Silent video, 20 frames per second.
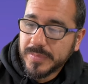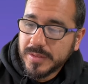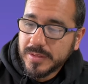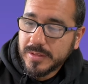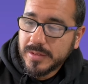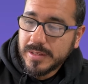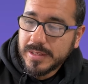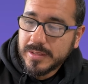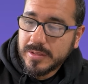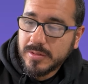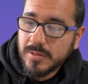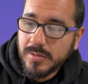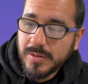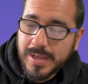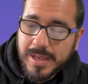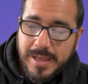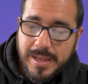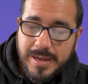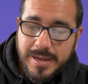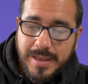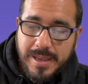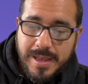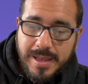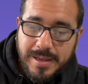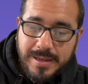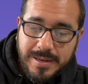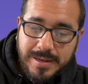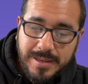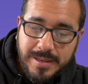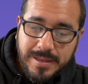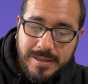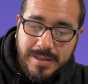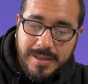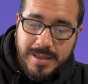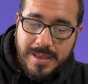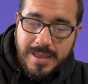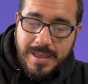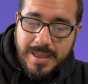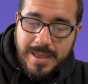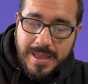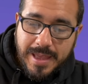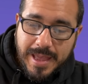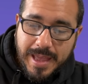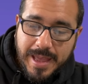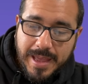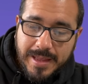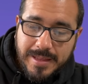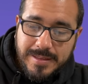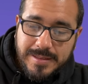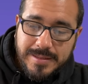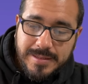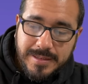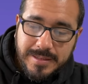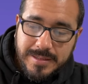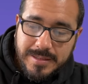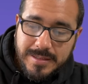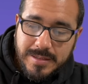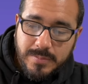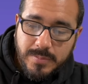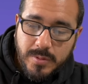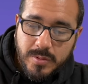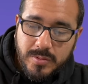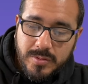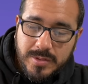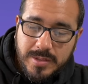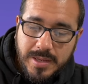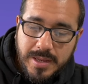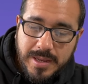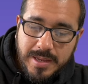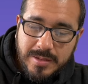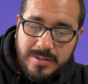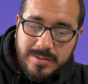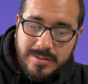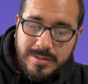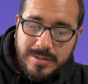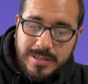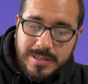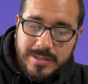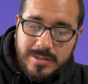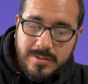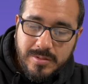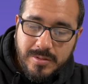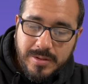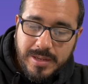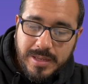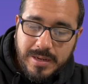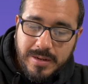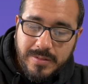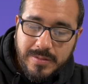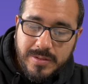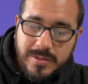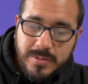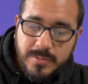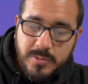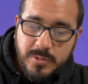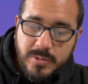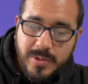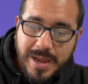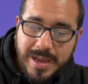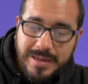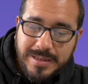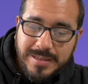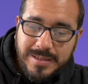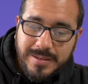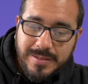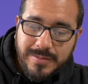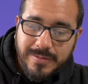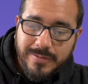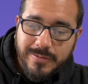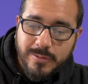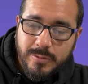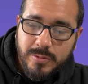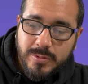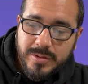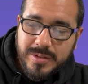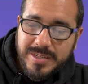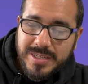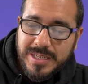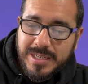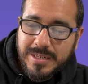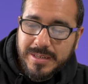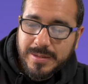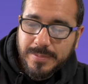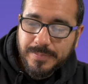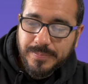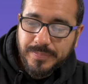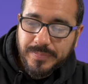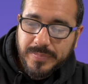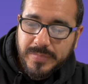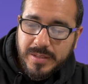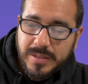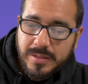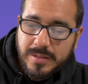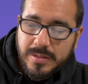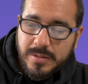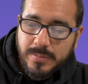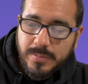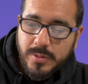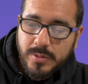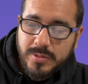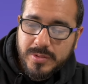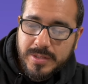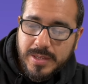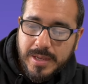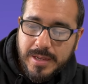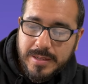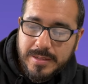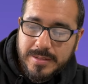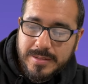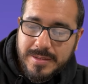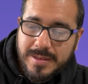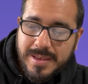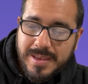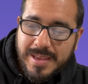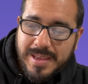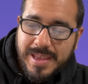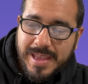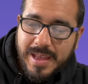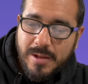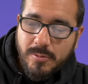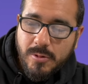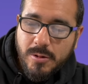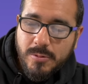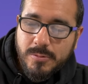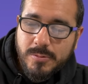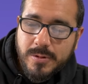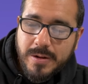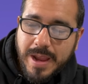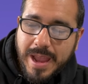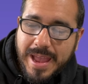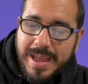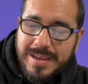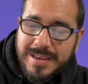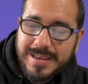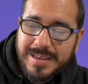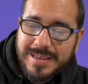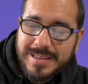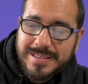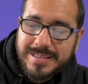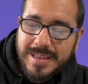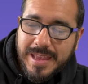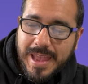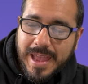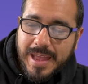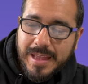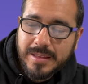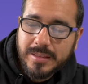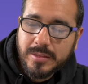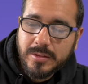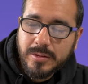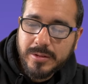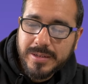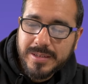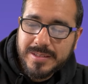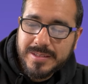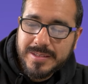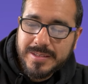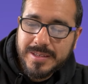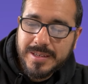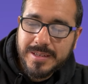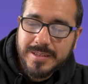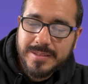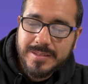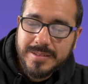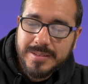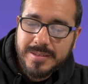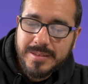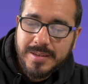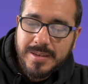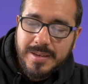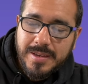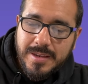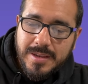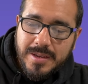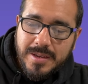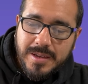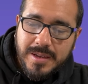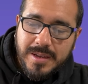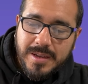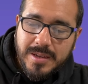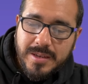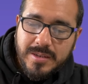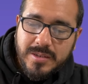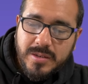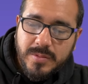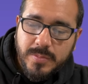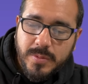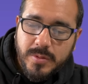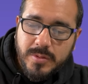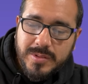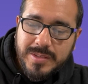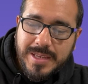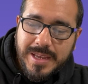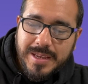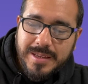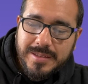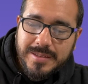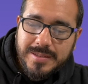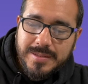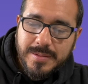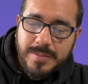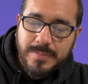So let's go ahead, I'm gonna add 6 to both sides, or let's go ahead and subtract 4D to both sides. And while we're at it, let's add 36 uh, to both sides.